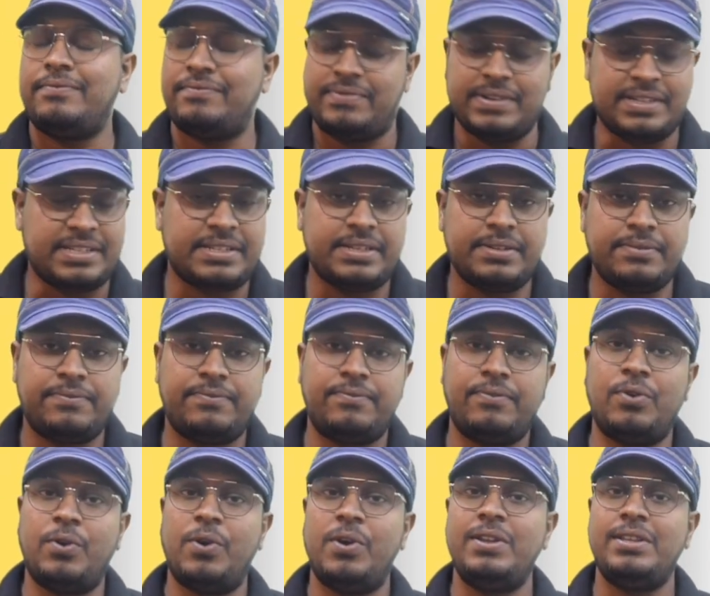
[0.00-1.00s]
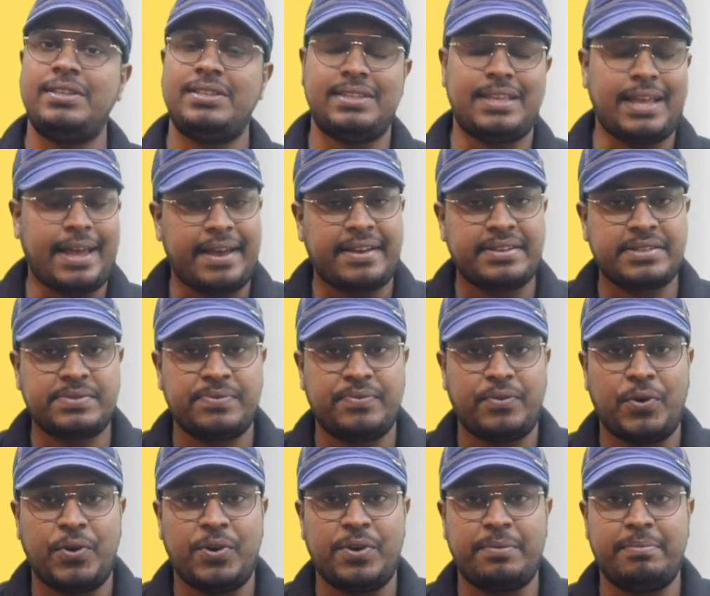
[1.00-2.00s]
First of all, thanks
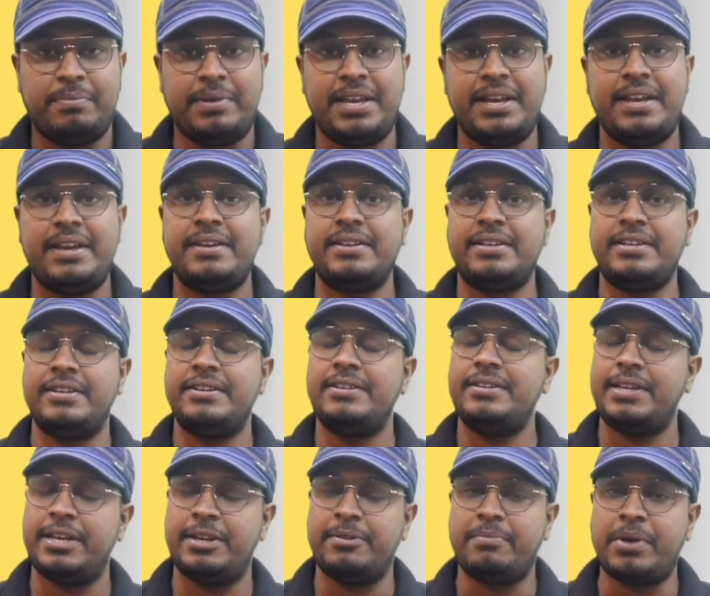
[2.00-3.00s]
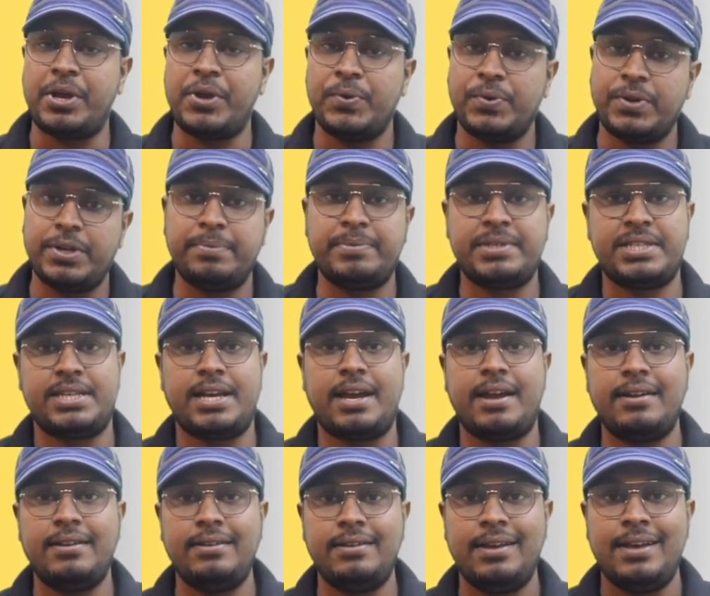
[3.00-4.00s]
for being here in my YouTube
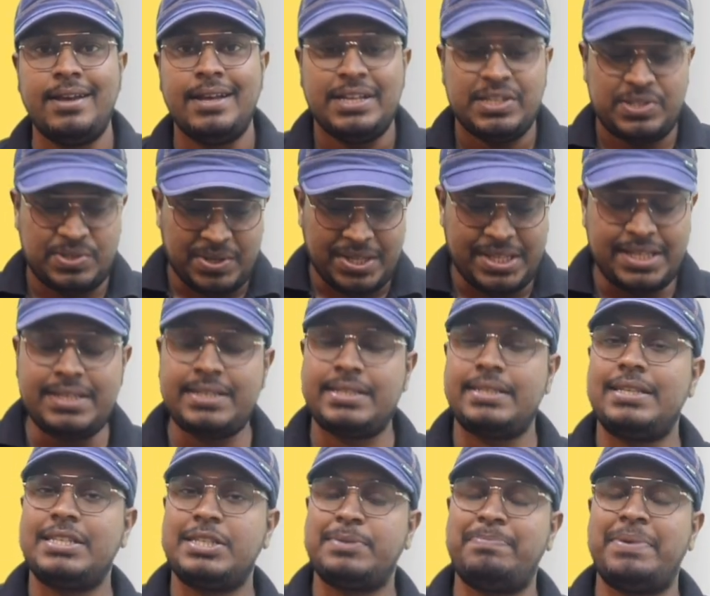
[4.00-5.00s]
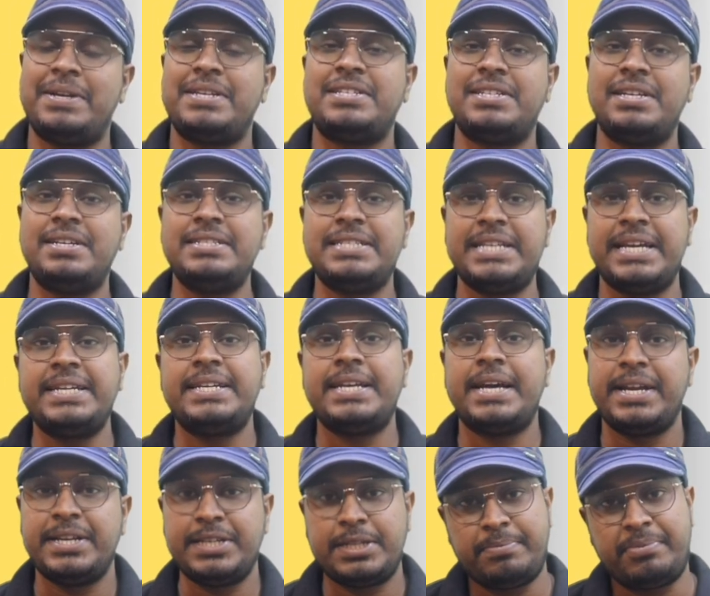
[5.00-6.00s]
channel. So this special data
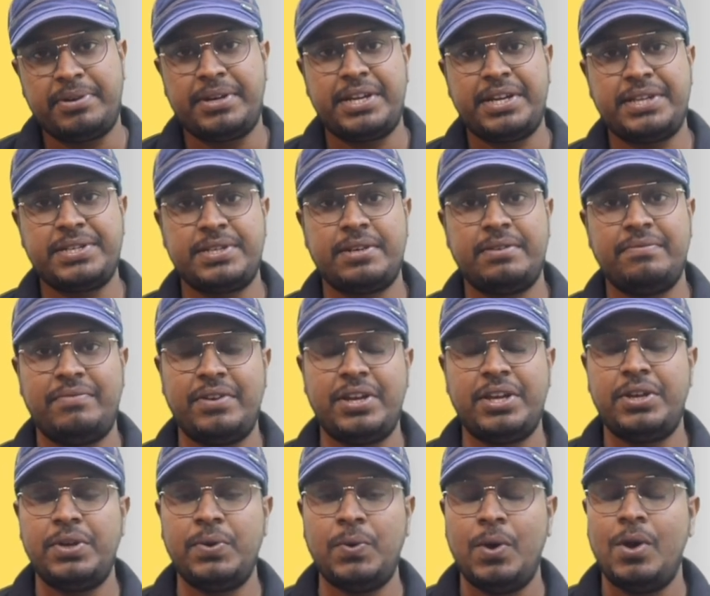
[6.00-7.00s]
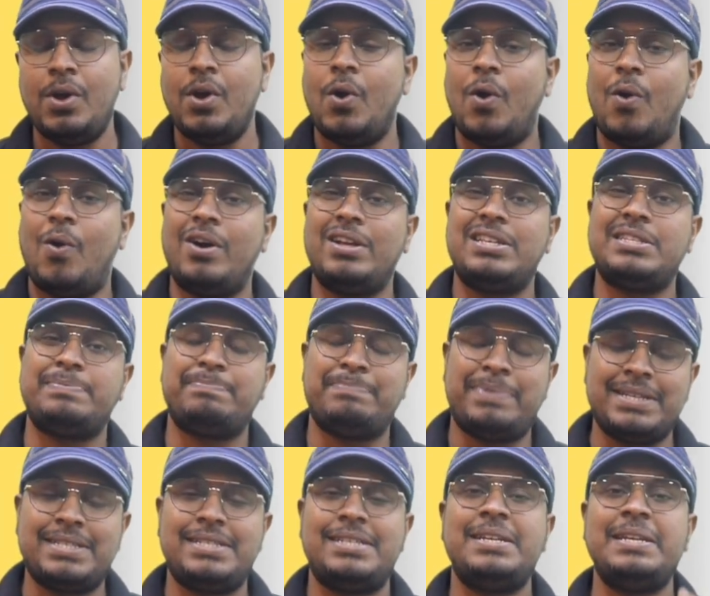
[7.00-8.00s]
interpretation video are
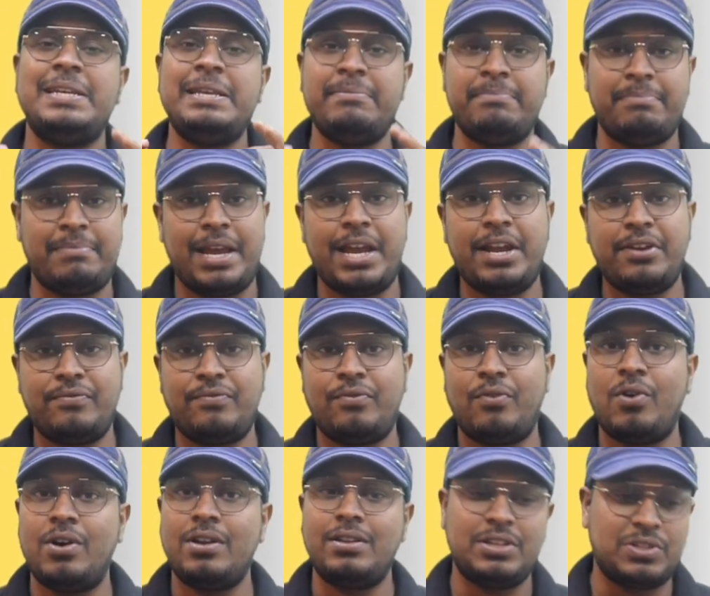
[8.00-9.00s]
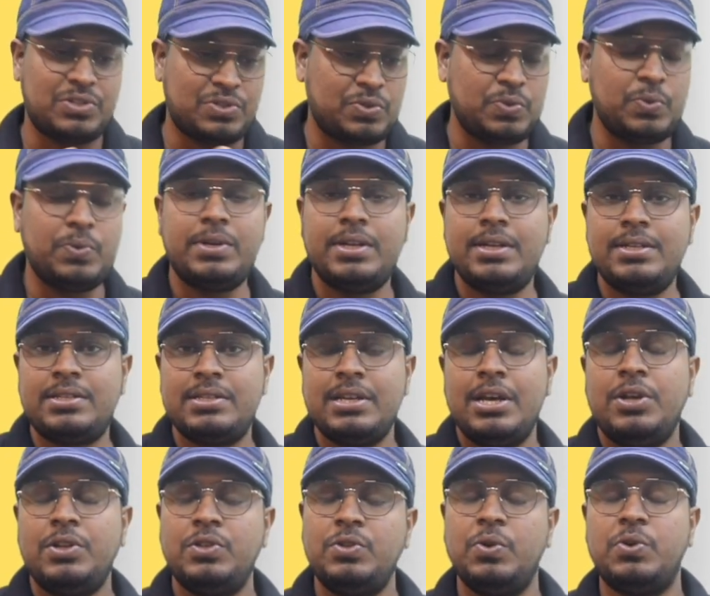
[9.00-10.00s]
specially made for the students,
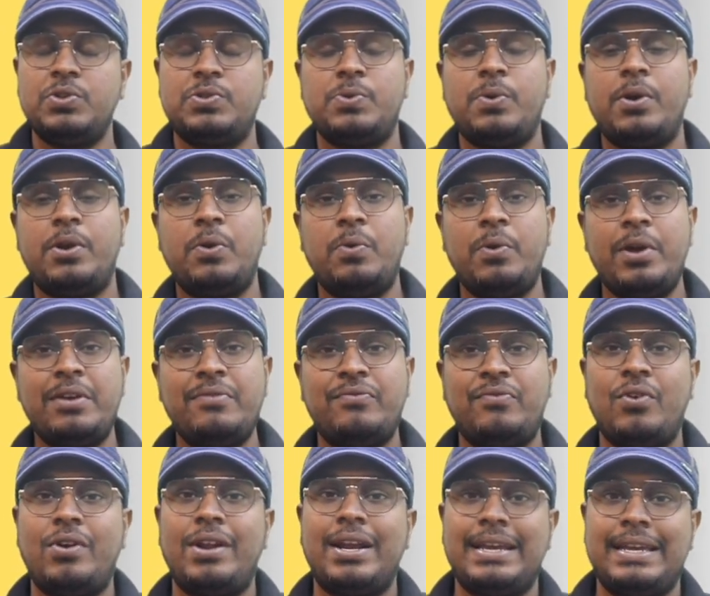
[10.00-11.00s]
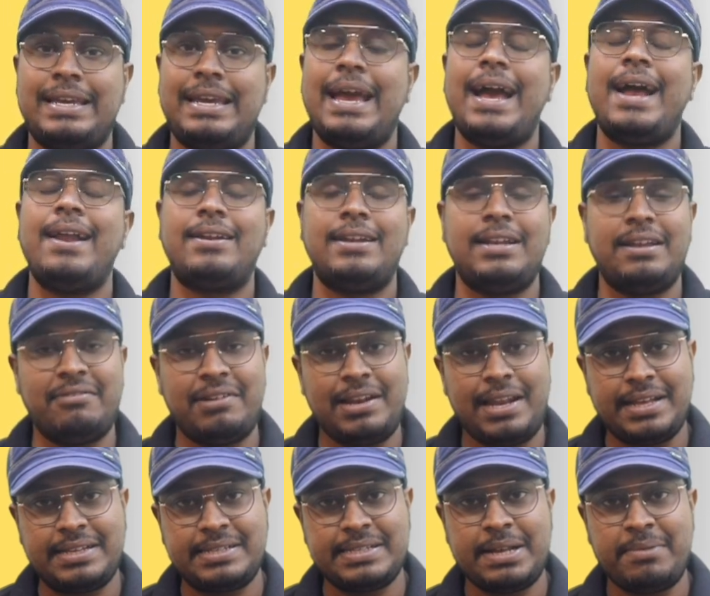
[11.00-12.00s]
those who are going for a CAT level
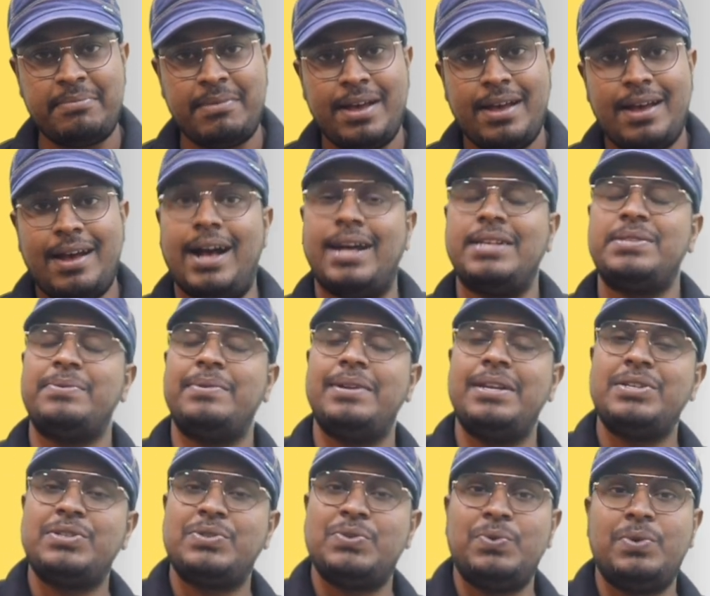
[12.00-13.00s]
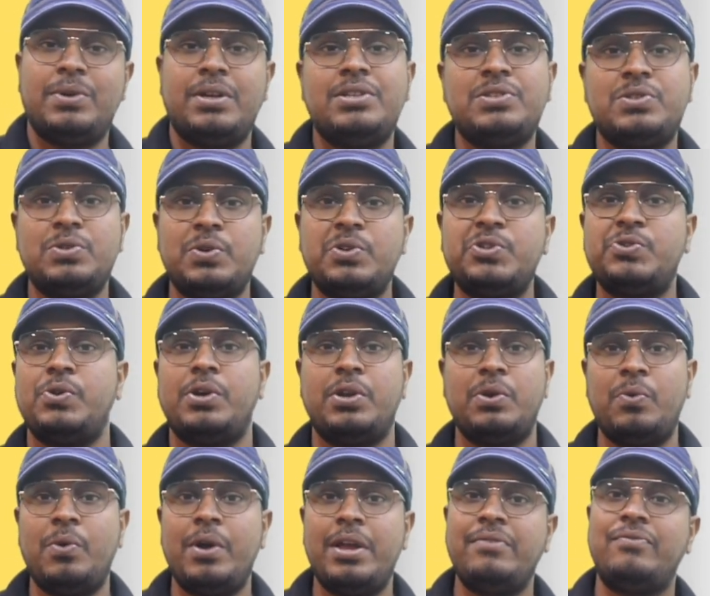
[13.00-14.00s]
exam, as well as students, those who are
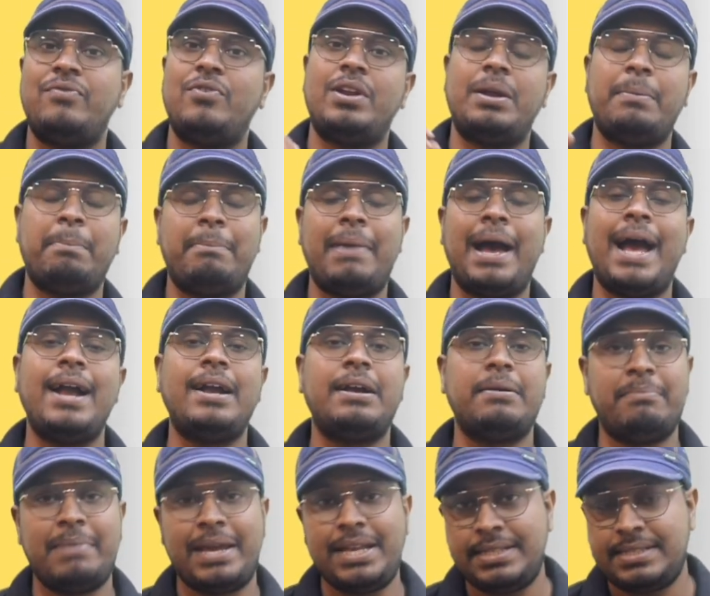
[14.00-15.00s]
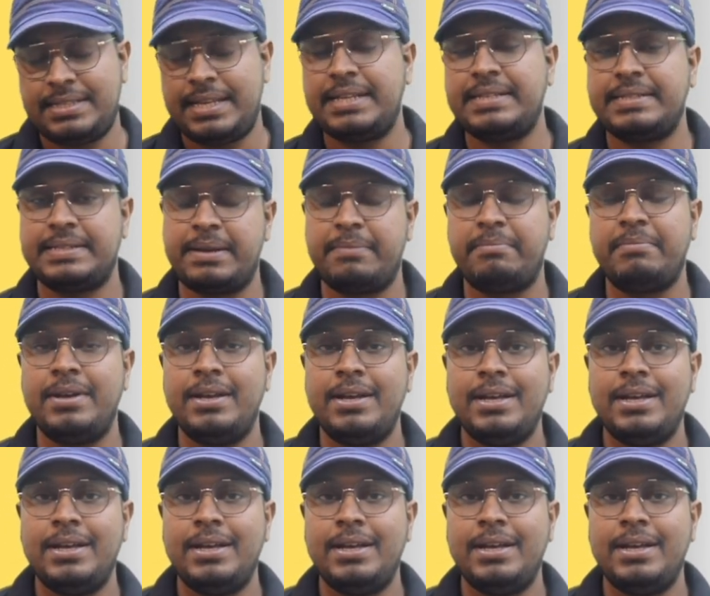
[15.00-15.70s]
going for a bank mains exam.